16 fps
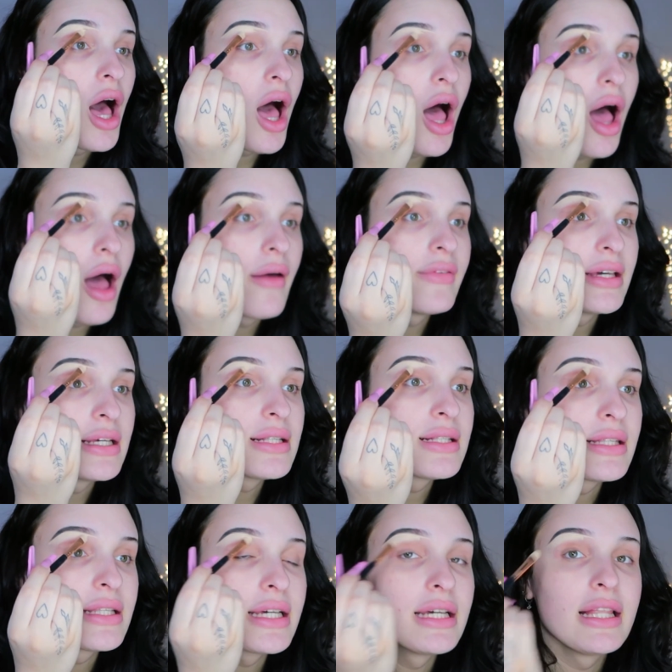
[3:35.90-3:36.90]

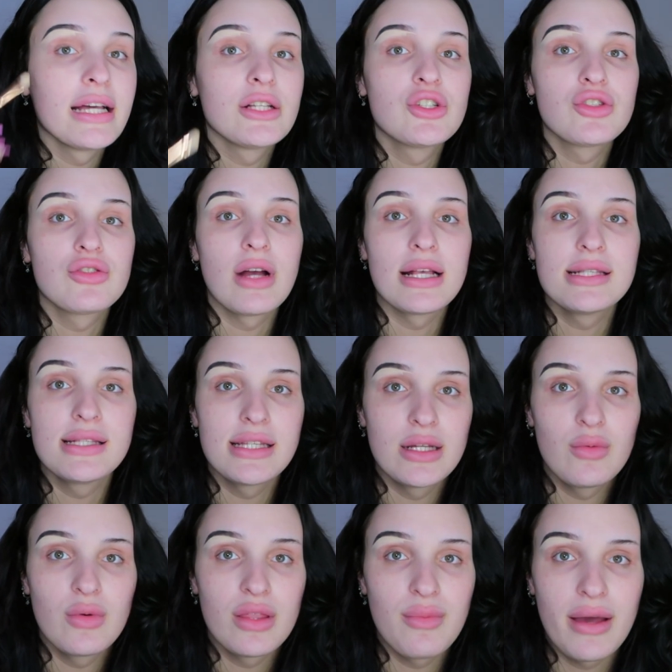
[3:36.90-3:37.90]
obviously, like,
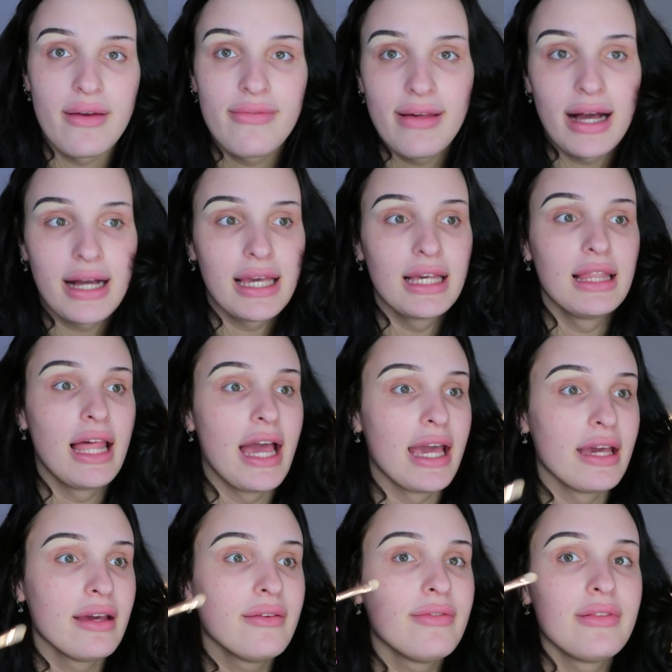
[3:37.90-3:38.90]
trusted with my fucking
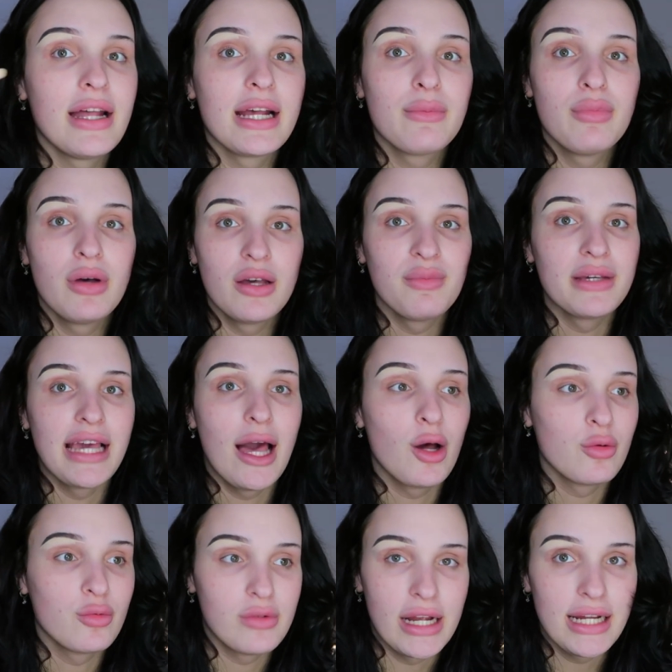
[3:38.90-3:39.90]
life. Like, put me
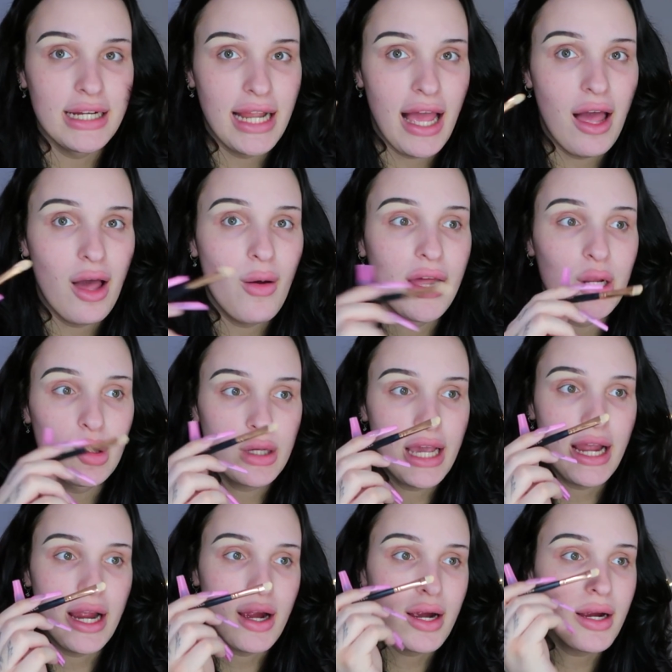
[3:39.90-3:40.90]
out right now, I don't
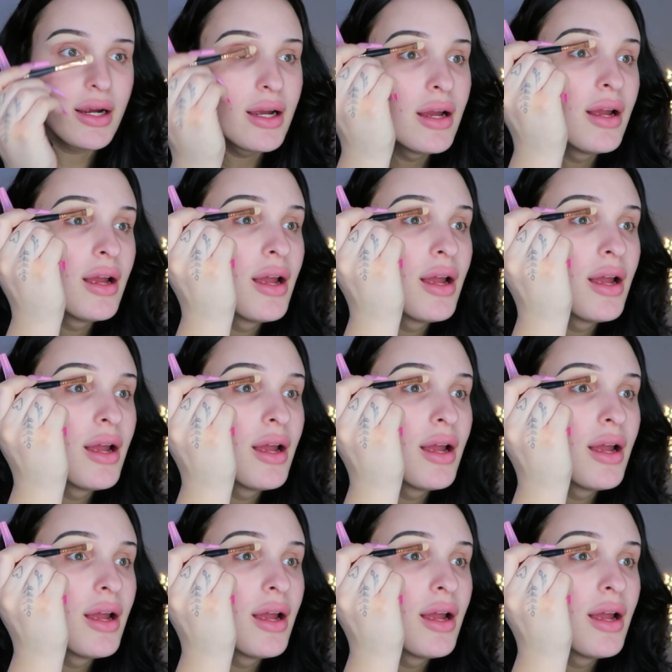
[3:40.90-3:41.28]
care.